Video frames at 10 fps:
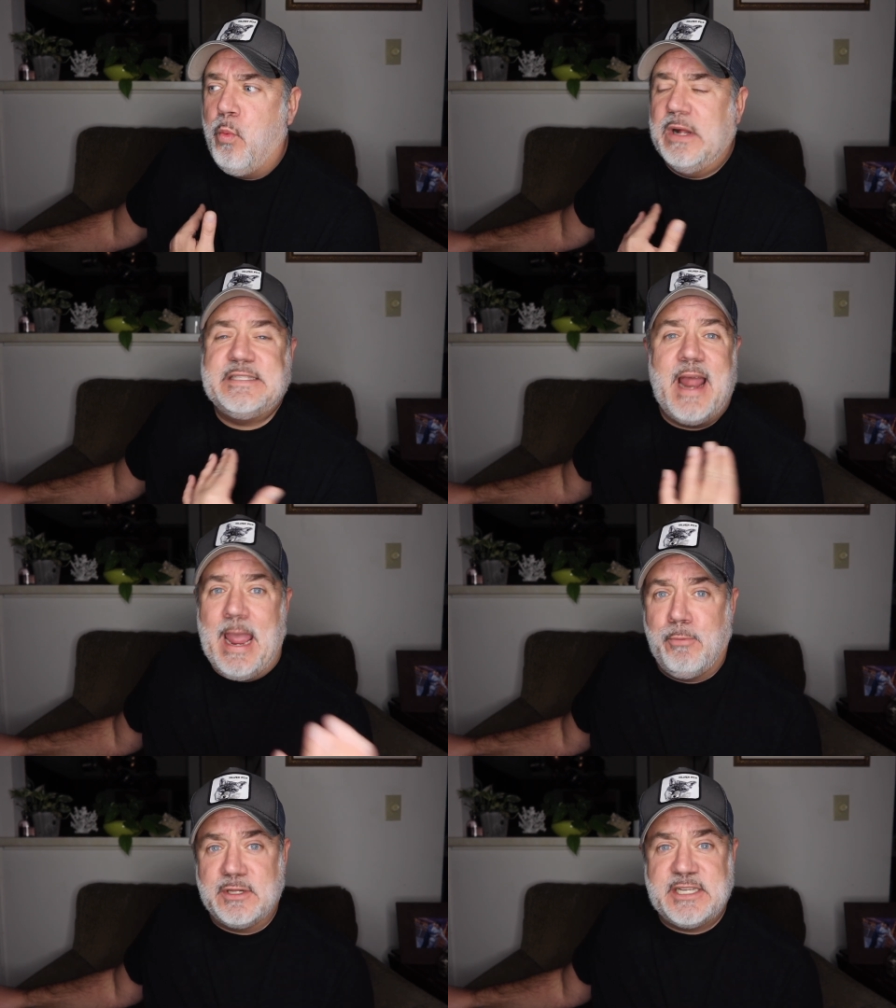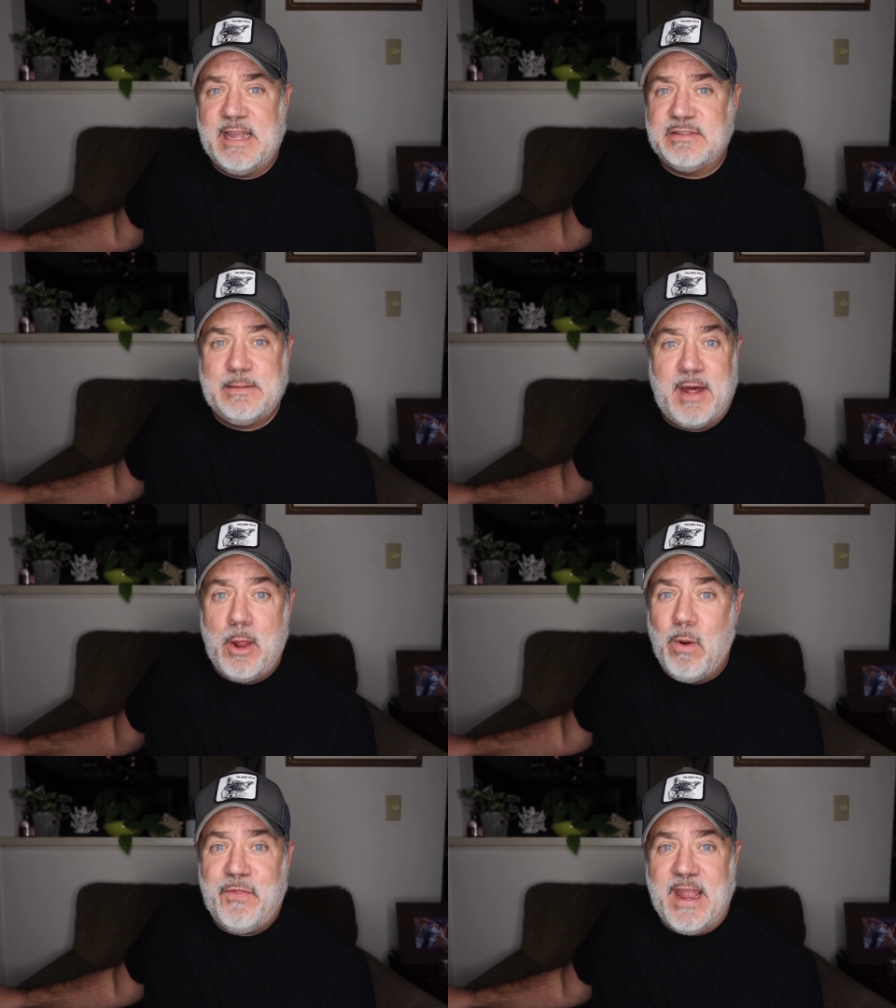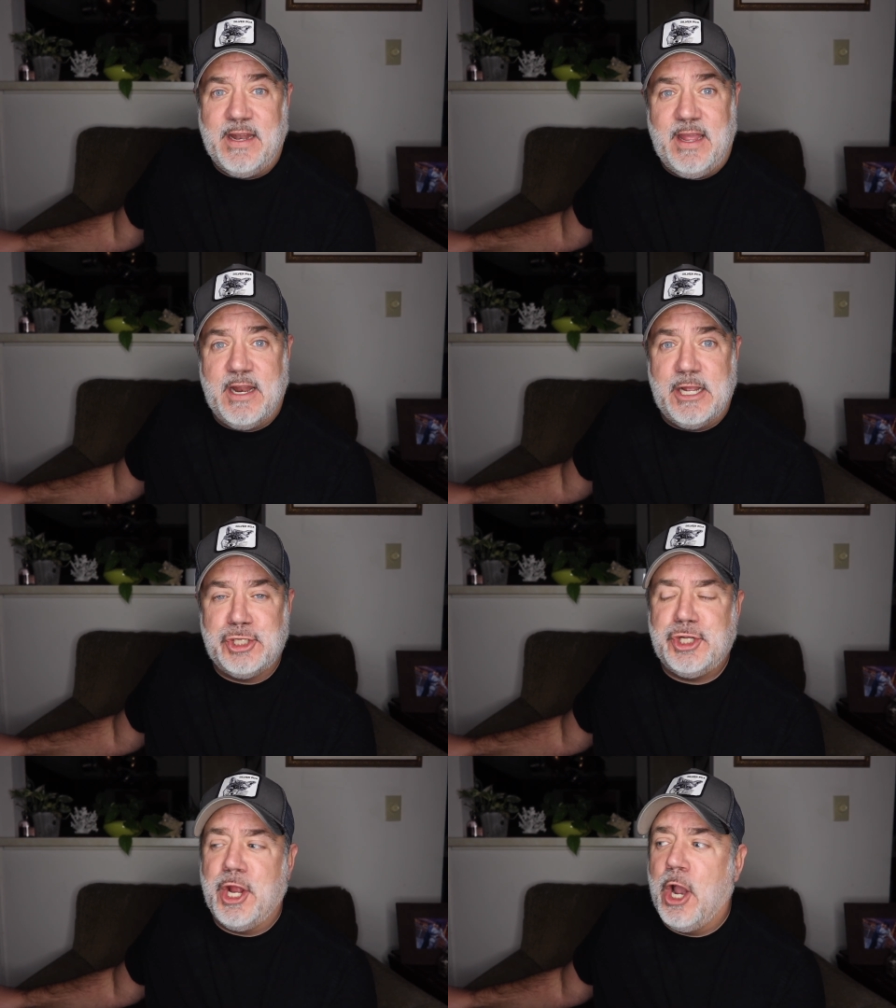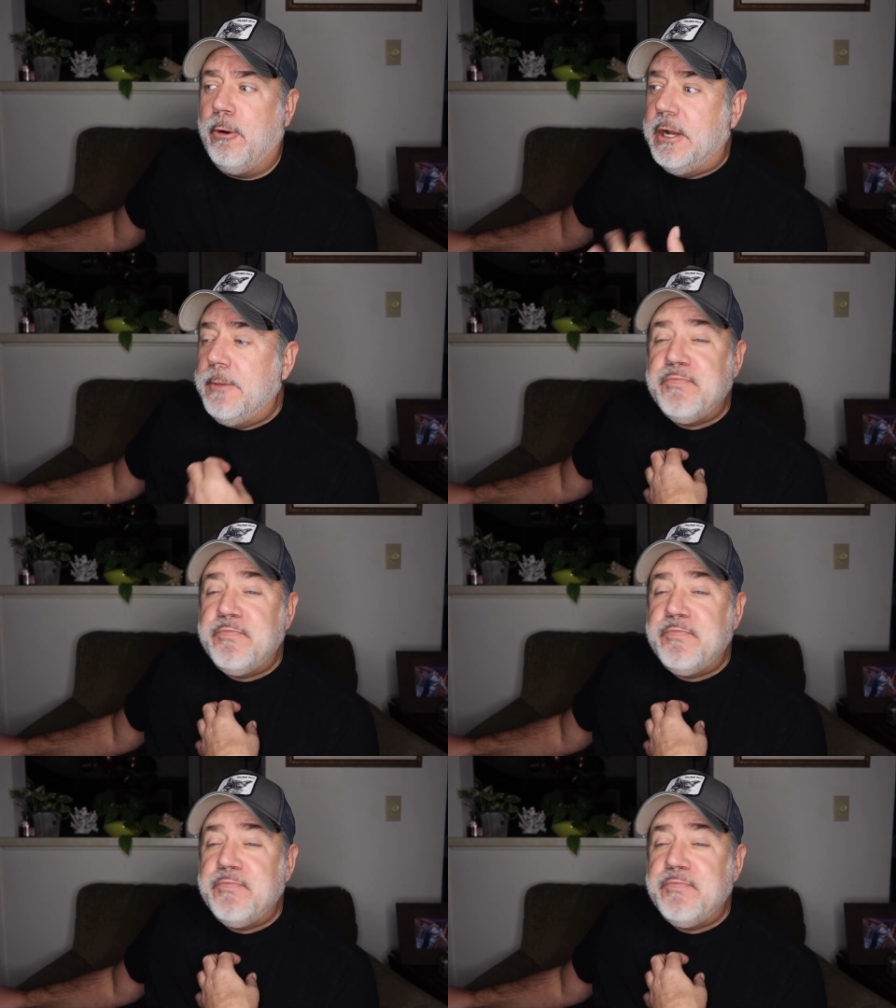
wasn't able to give somebody what they needed, you know?